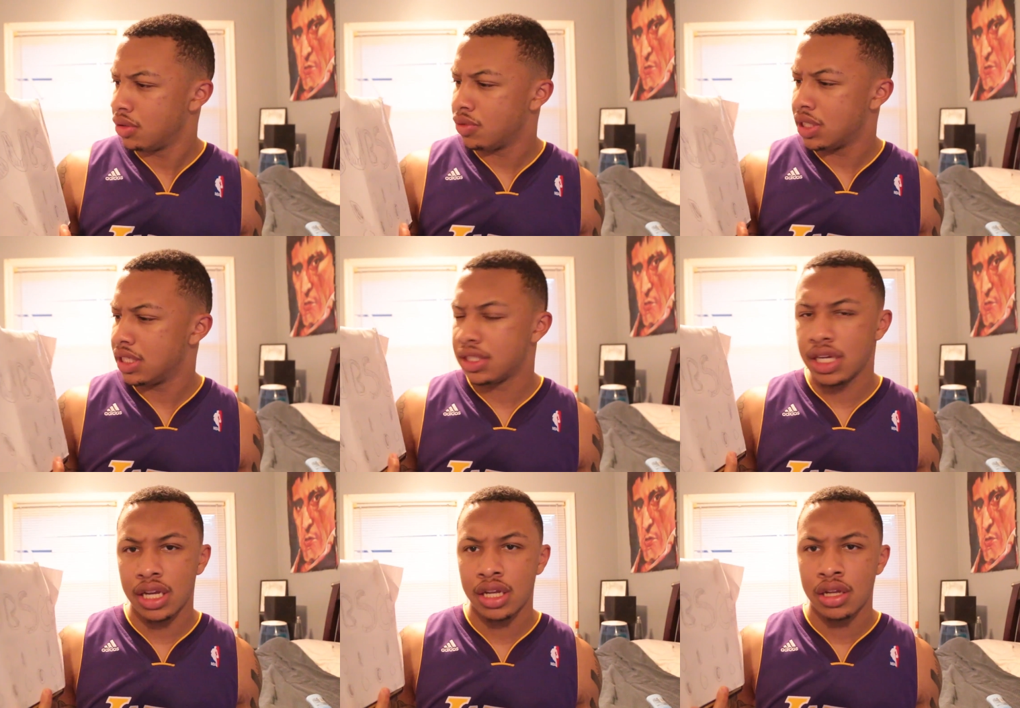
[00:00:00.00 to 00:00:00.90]
Speaker 1: What did it say?
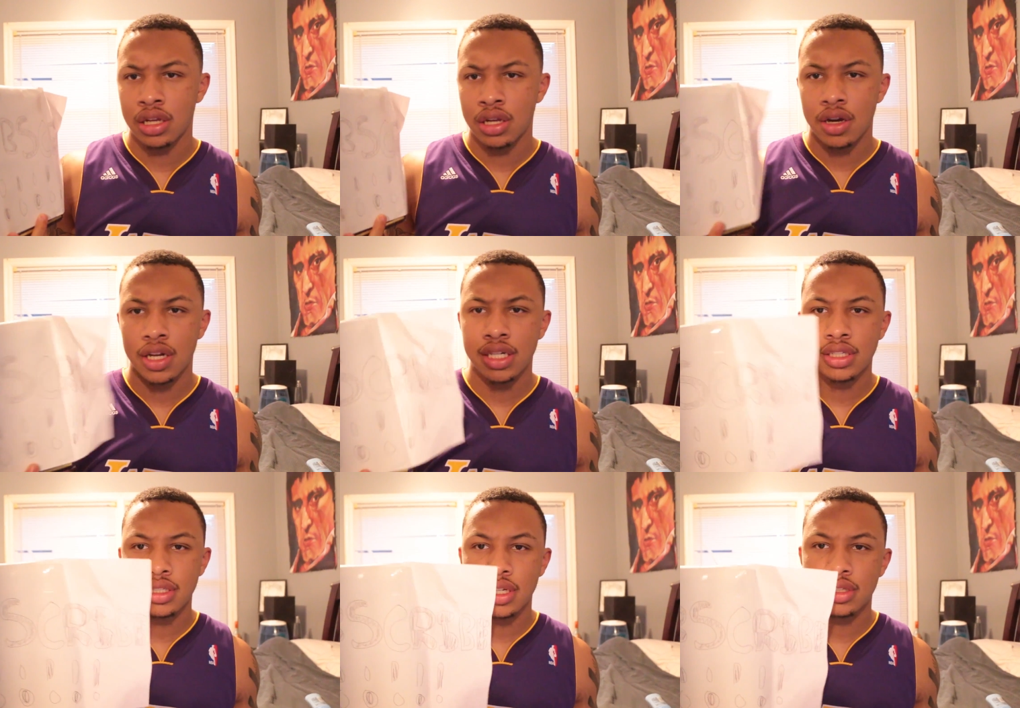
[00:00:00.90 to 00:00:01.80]
Oh, that
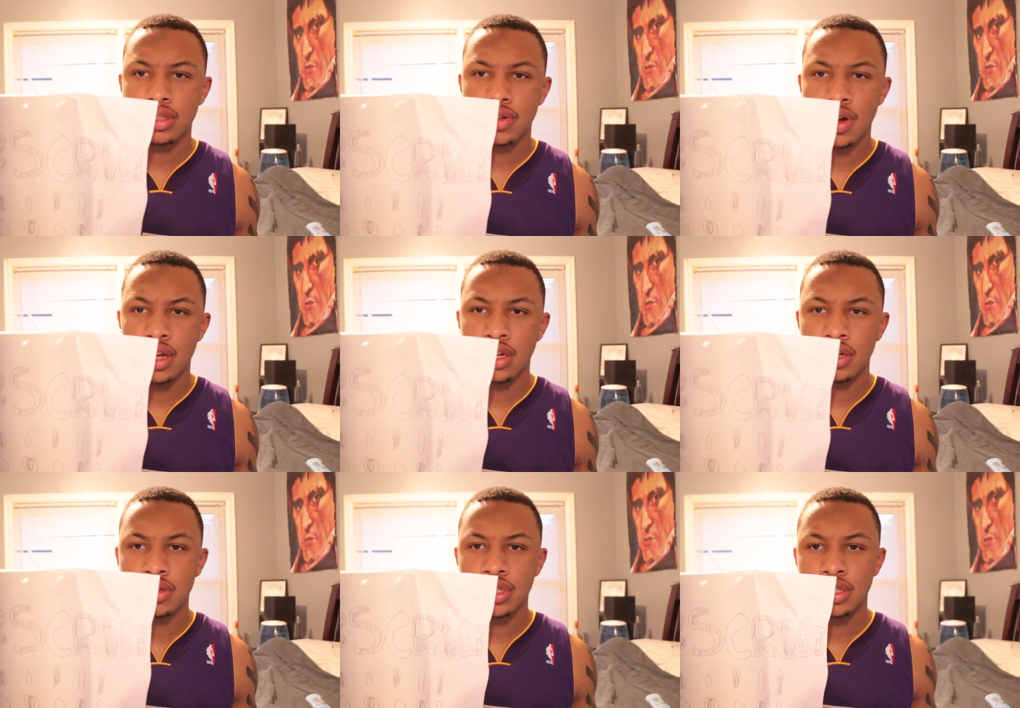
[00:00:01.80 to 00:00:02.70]
shit say subscribe,
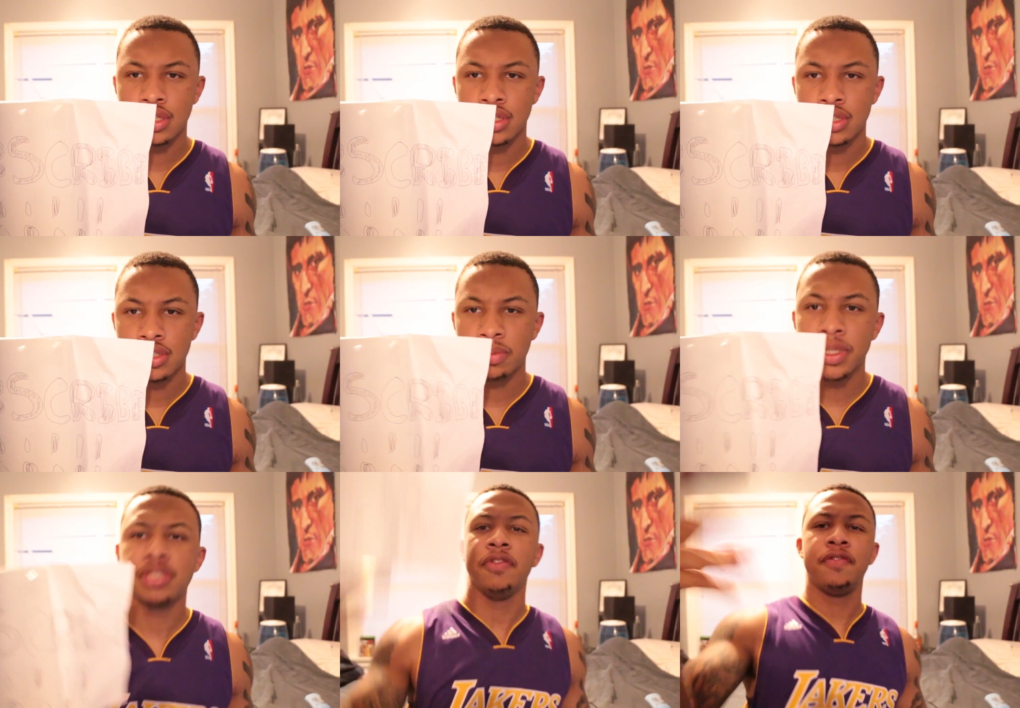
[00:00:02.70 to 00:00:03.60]
don't it? So
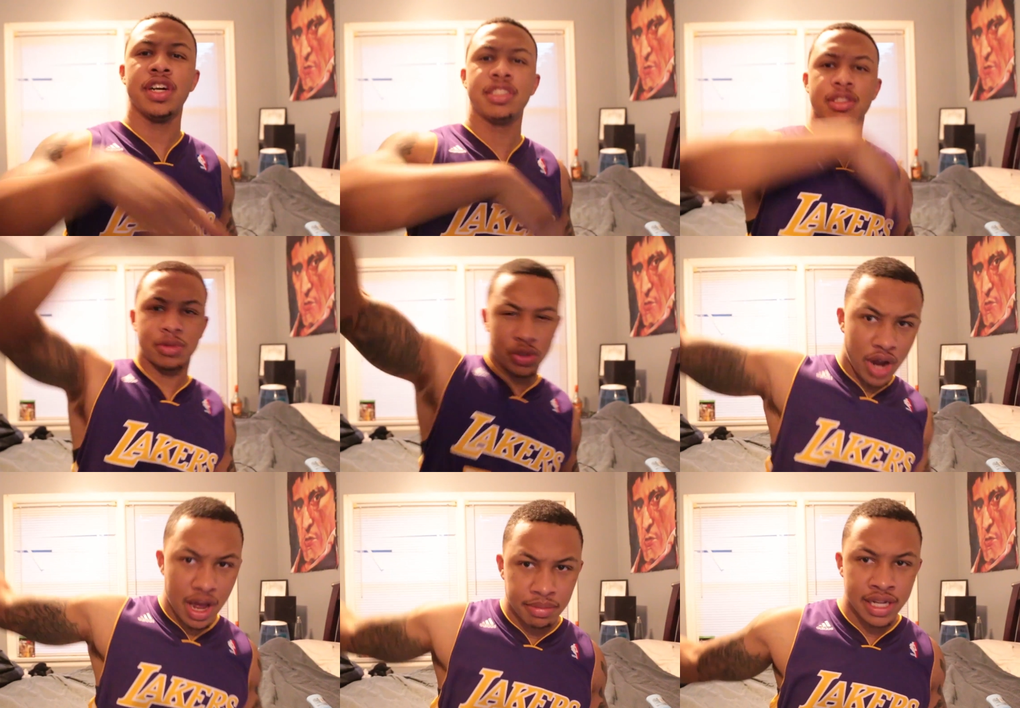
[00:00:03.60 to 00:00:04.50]
make sure you fucking
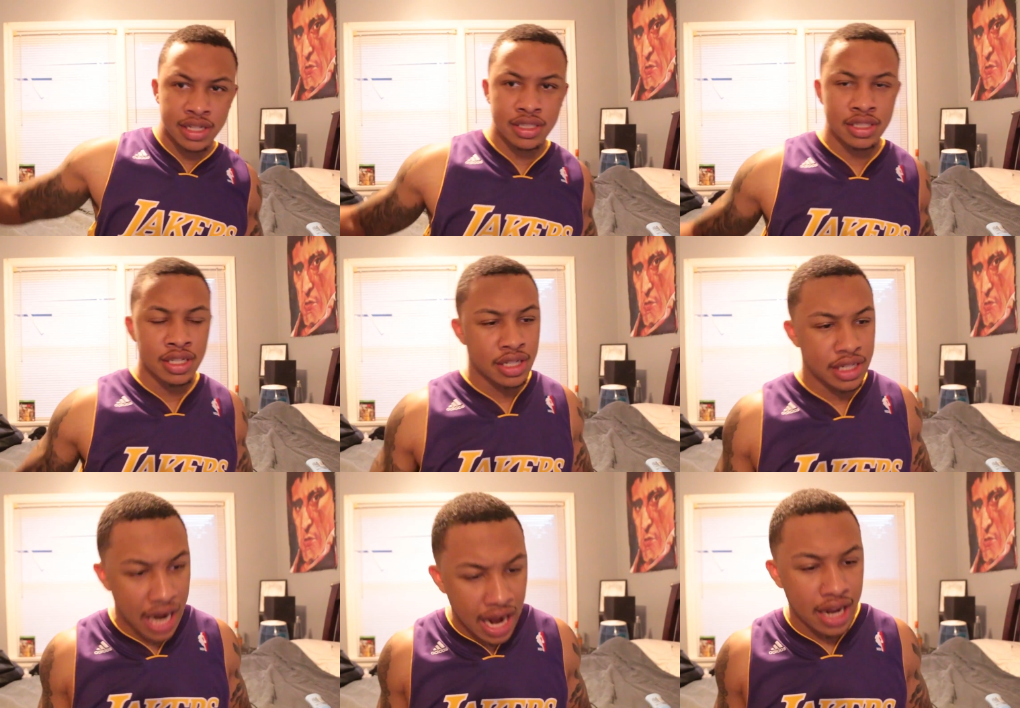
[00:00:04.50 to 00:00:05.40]
subscribe, niggas.
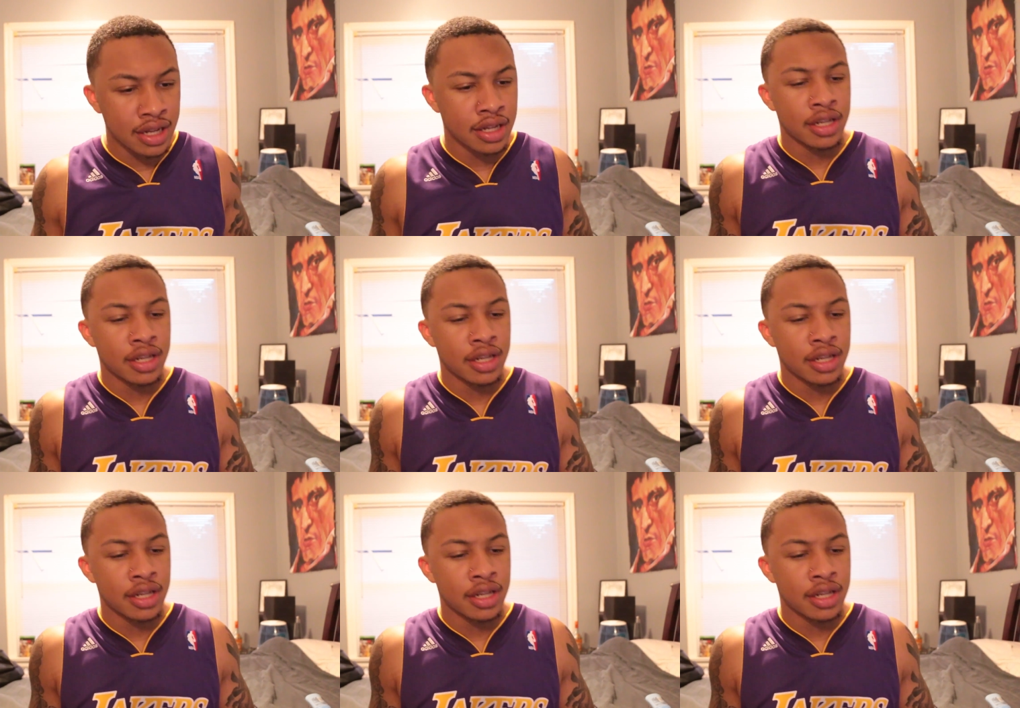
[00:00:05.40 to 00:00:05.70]
Gang.